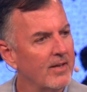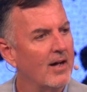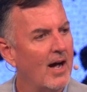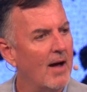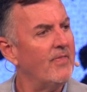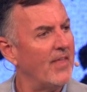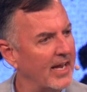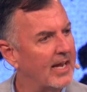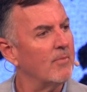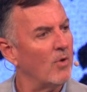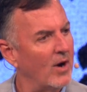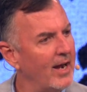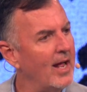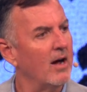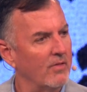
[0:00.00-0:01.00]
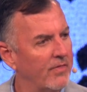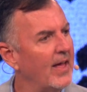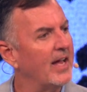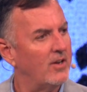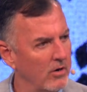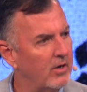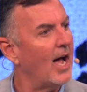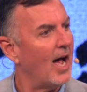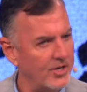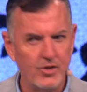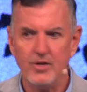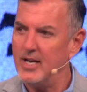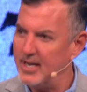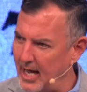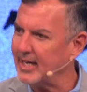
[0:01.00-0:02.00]
I thank him right now. Thank you, God. You
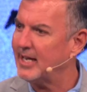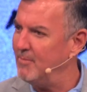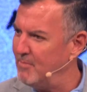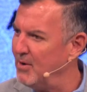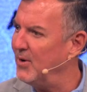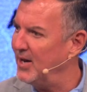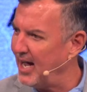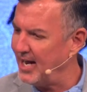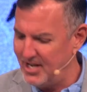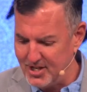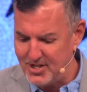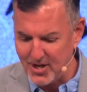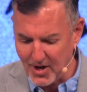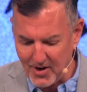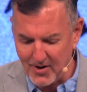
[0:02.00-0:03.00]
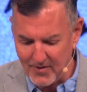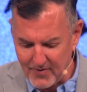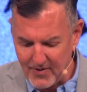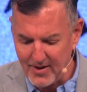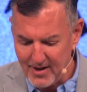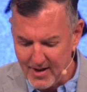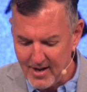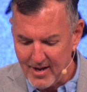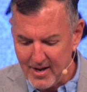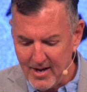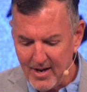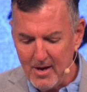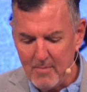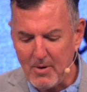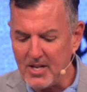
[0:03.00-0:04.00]
did not give me what I deserve.
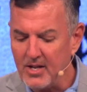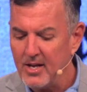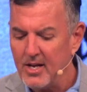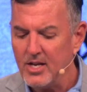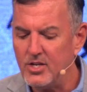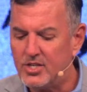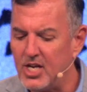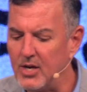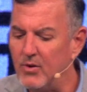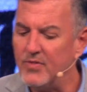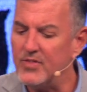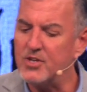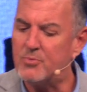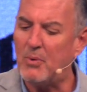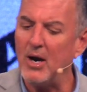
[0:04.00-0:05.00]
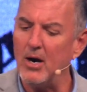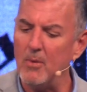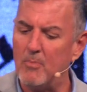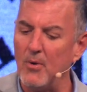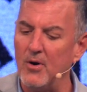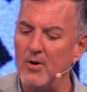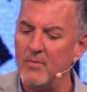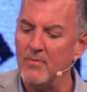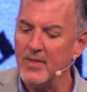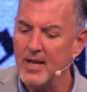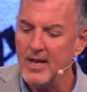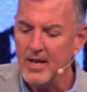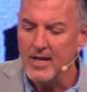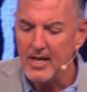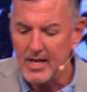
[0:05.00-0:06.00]
But you see, this parable,
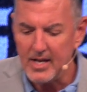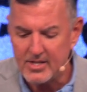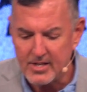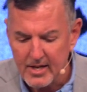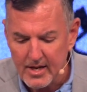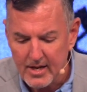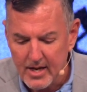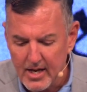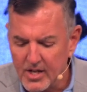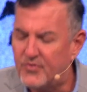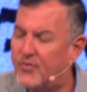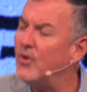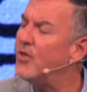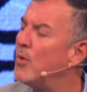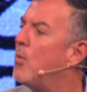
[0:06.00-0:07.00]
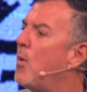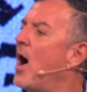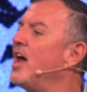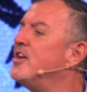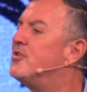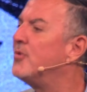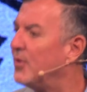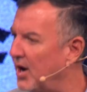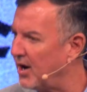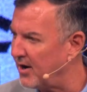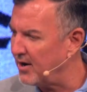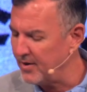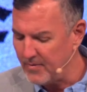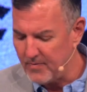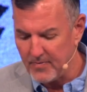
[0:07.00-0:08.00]
it's, it's for the
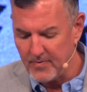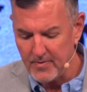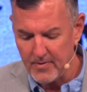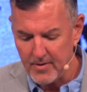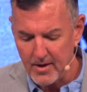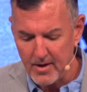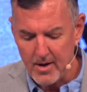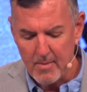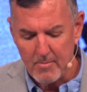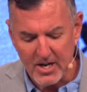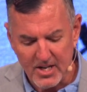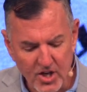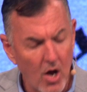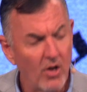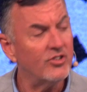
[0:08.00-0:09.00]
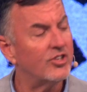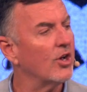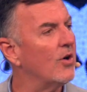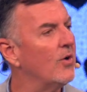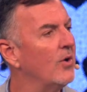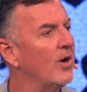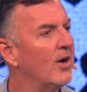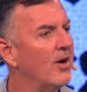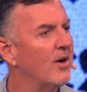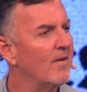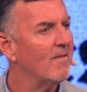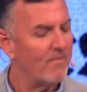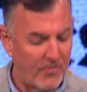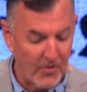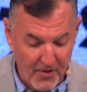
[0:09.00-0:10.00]
wanderer, but it's also
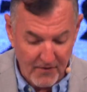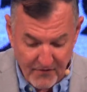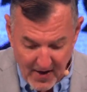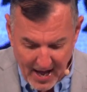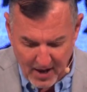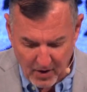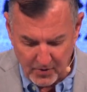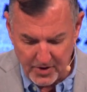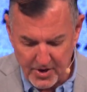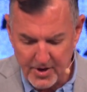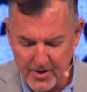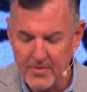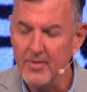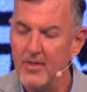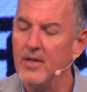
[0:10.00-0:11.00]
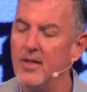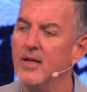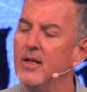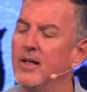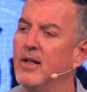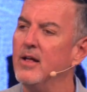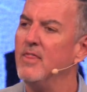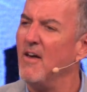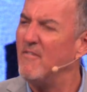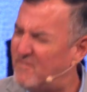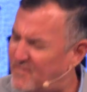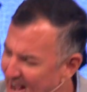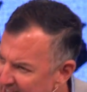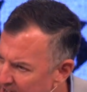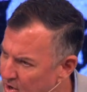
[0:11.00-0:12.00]
for the found. The
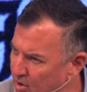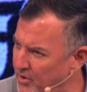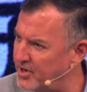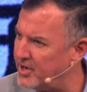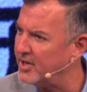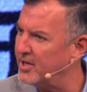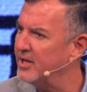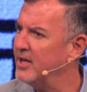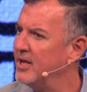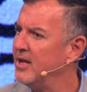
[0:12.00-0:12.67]
found.